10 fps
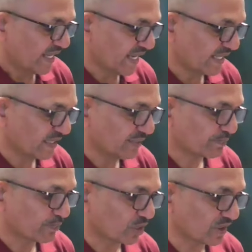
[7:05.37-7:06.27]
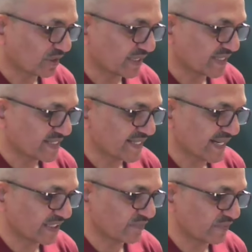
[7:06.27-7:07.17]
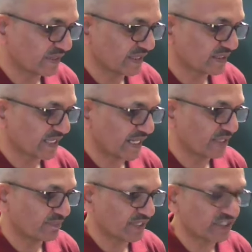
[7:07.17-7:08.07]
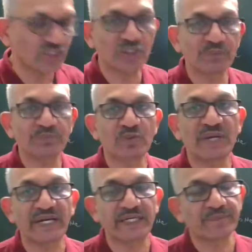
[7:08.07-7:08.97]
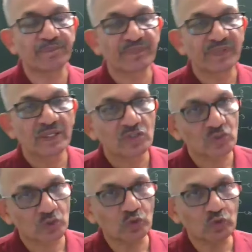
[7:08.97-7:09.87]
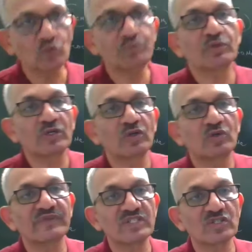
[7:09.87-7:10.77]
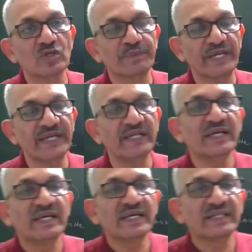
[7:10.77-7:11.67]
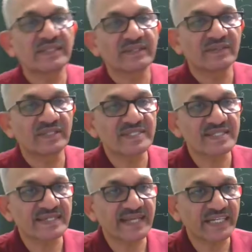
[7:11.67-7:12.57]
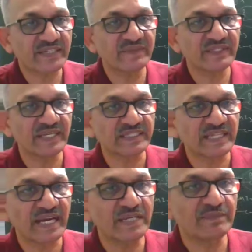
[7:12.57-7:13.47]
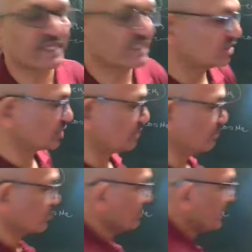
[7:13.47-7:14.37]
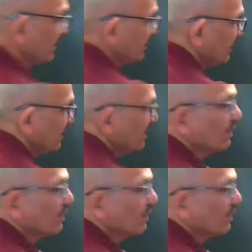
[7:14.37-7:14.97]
And product is reacted with ethyl magnesium bromide. So 2-butanone, which is obtained, this is reacted with ethyl magnesium bromide.